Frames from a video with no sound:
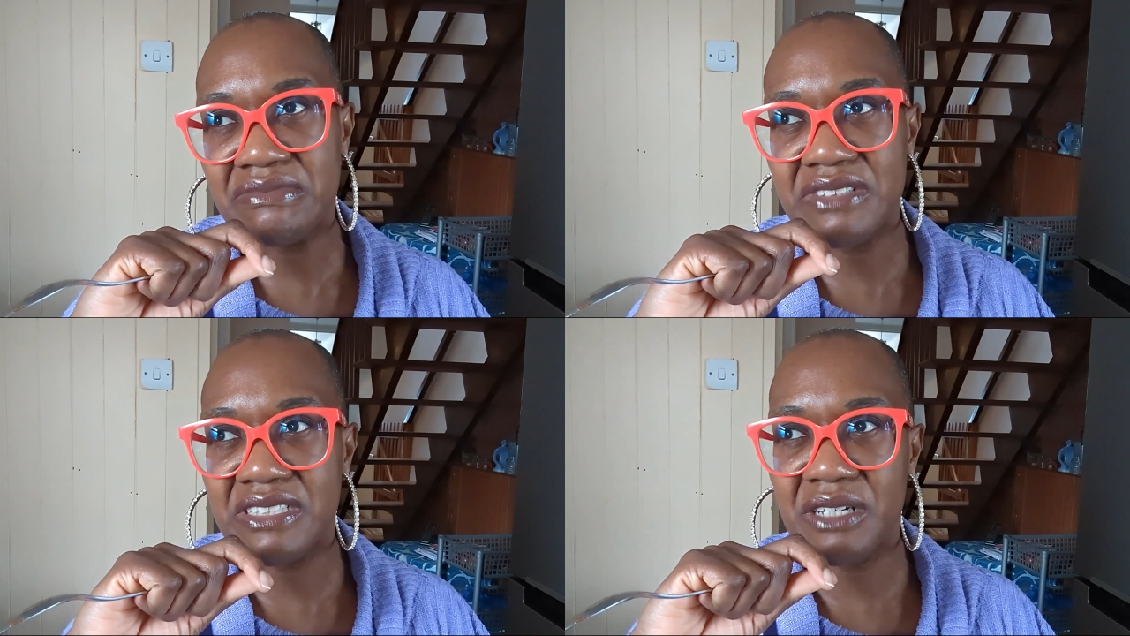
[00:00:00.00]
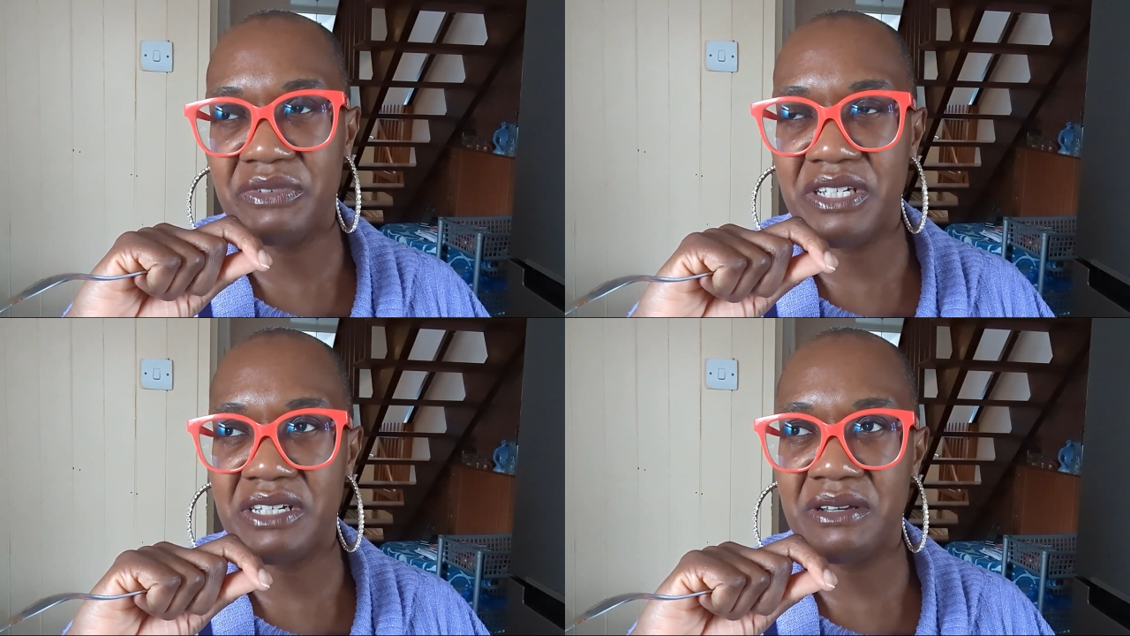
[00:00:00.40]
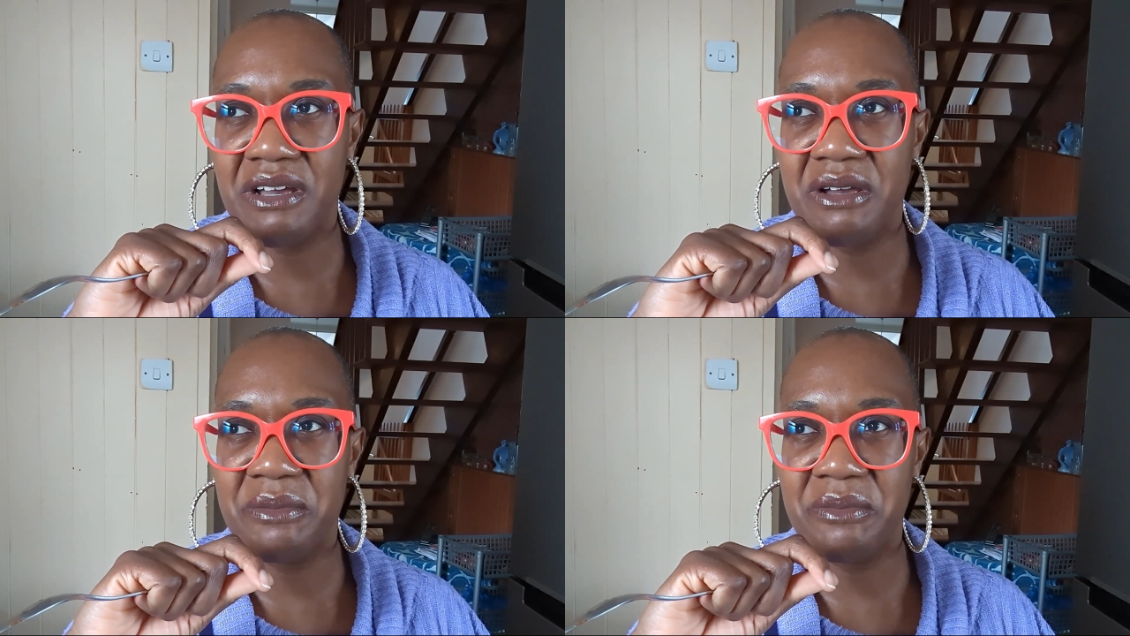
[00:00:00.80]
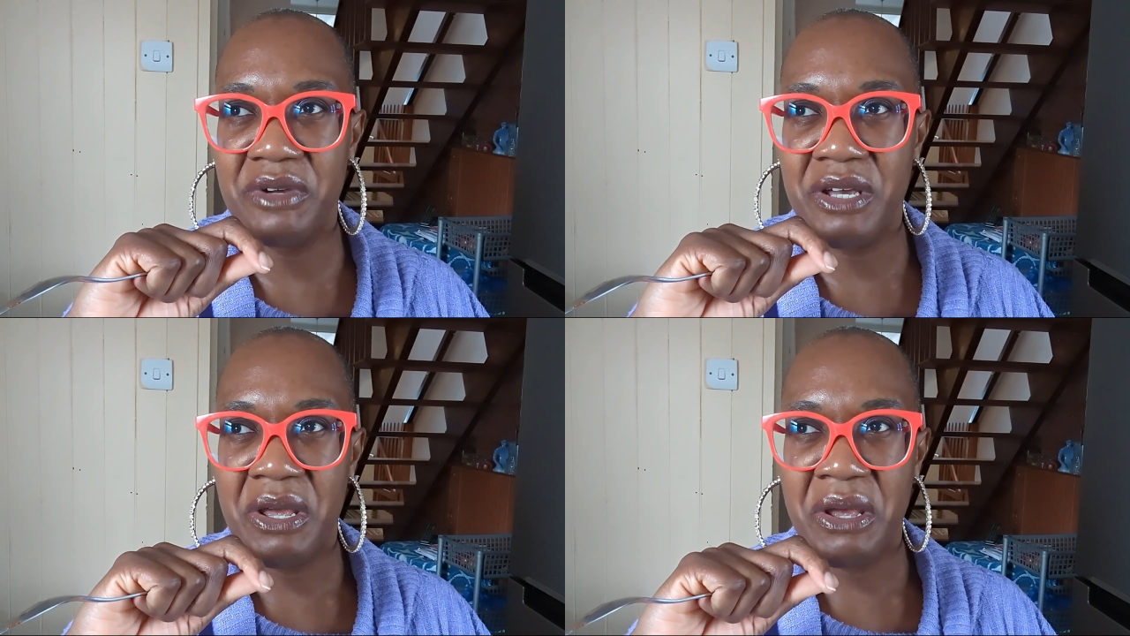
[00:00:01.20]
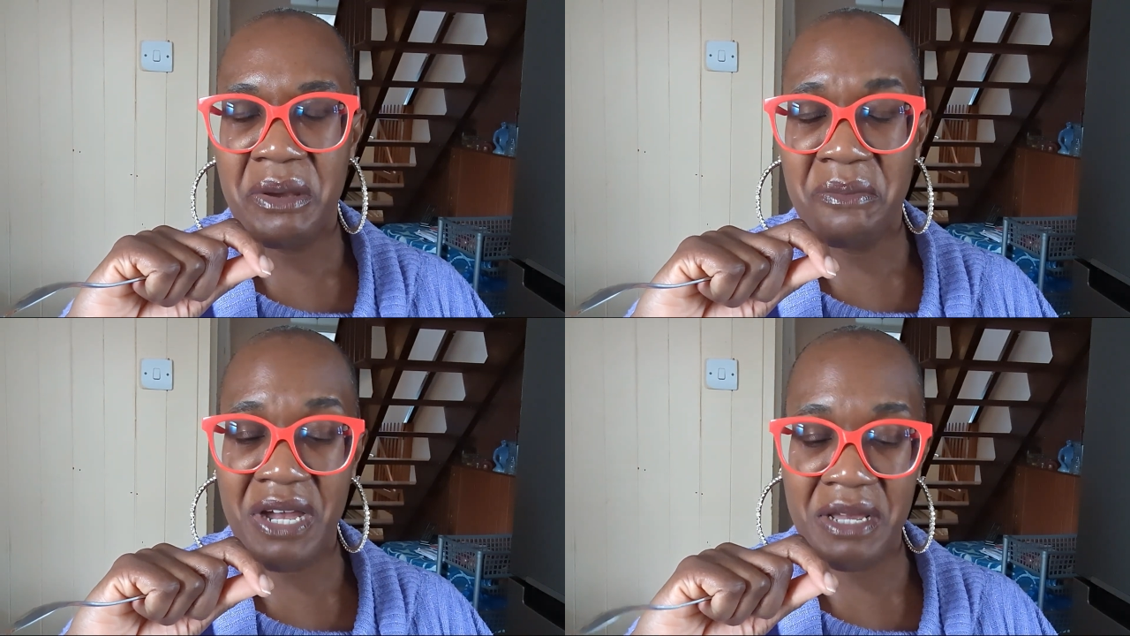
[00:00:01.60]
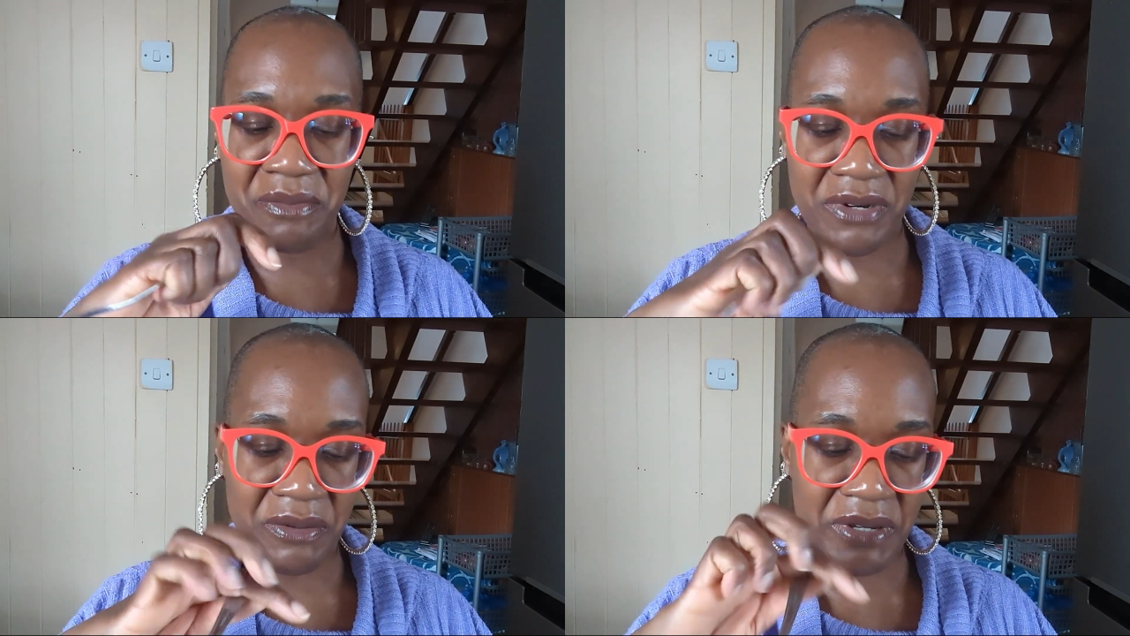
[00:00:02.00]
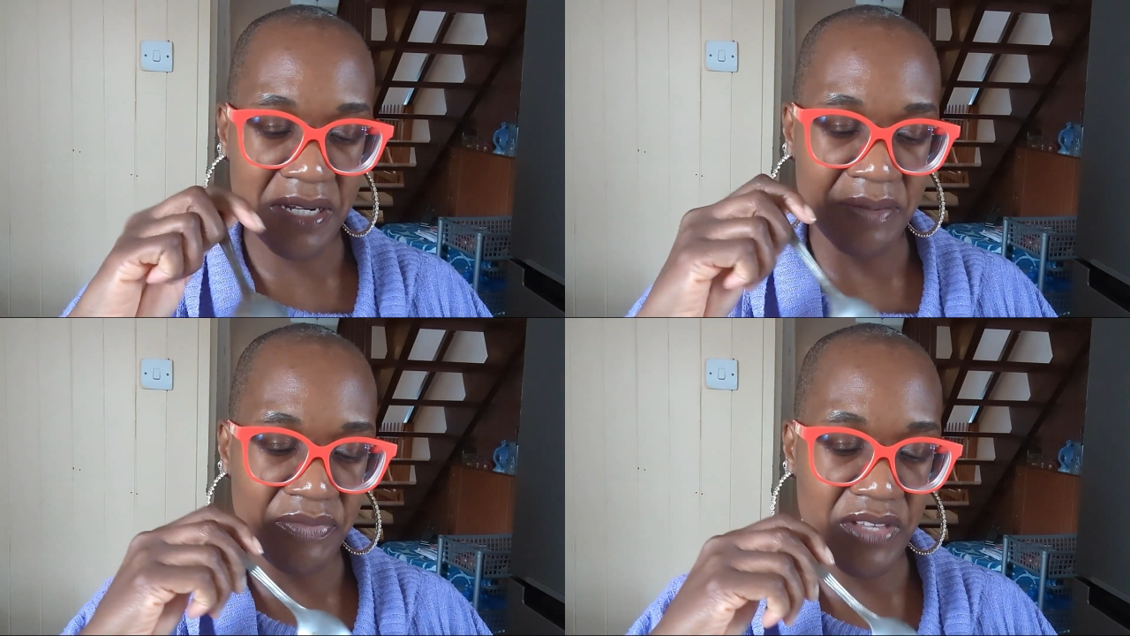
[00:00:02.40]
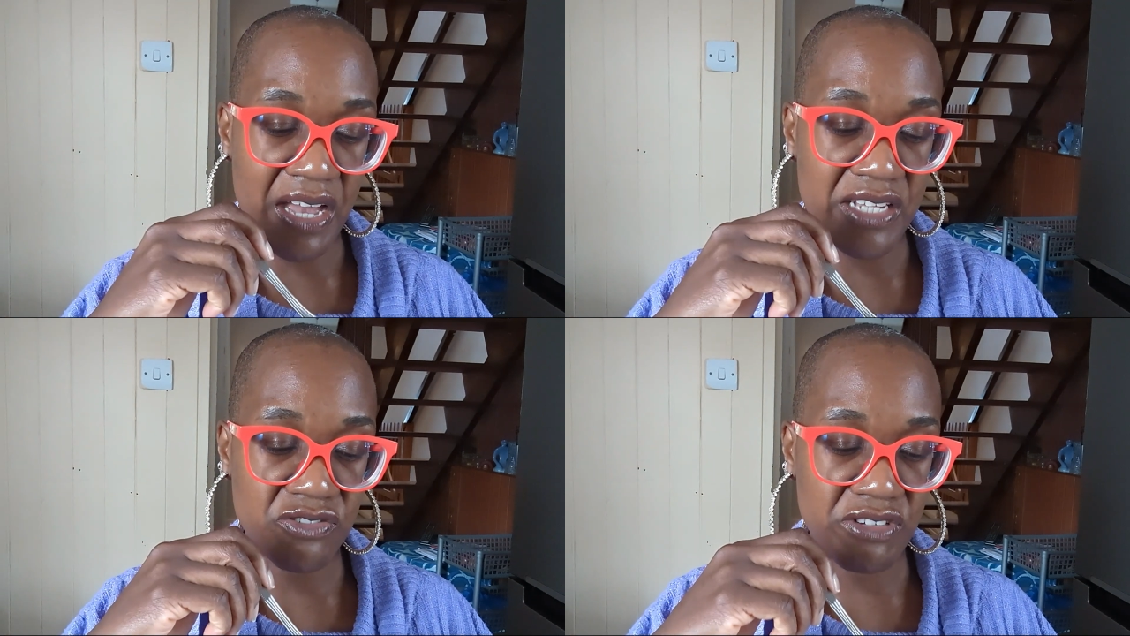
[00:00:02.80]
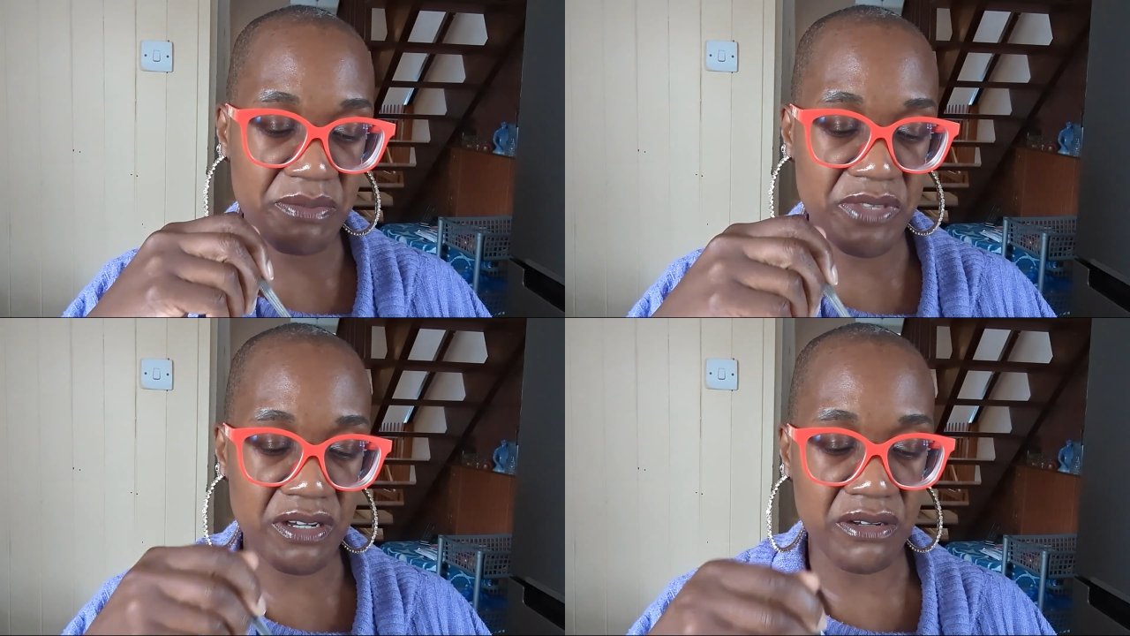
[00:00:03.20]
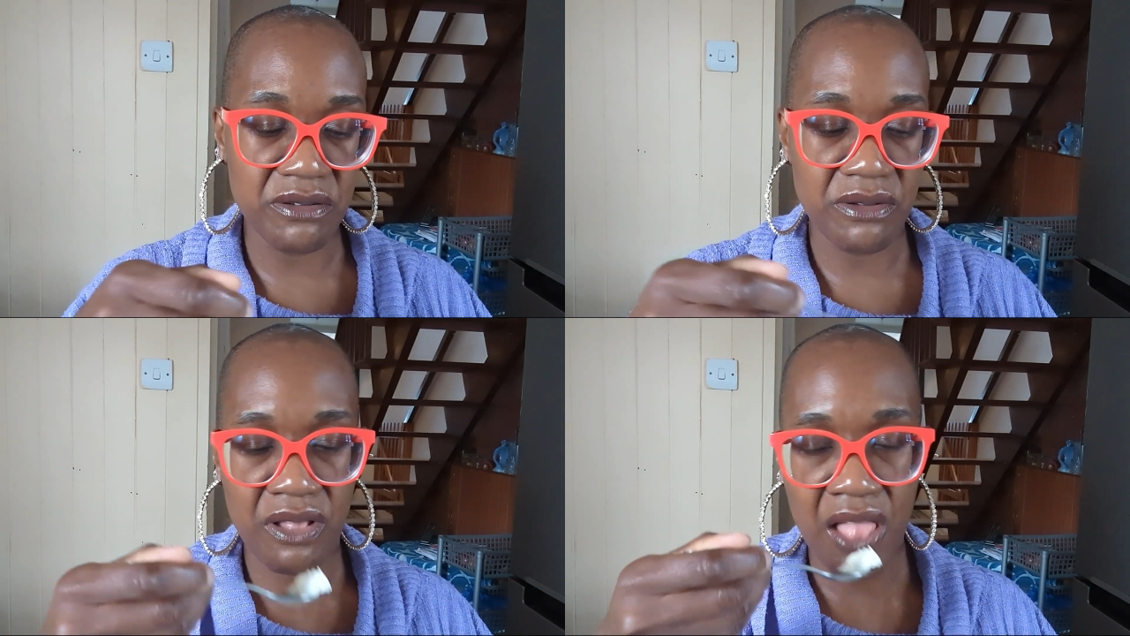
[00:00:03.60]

There's nothing mind blowing. The ice cream, though,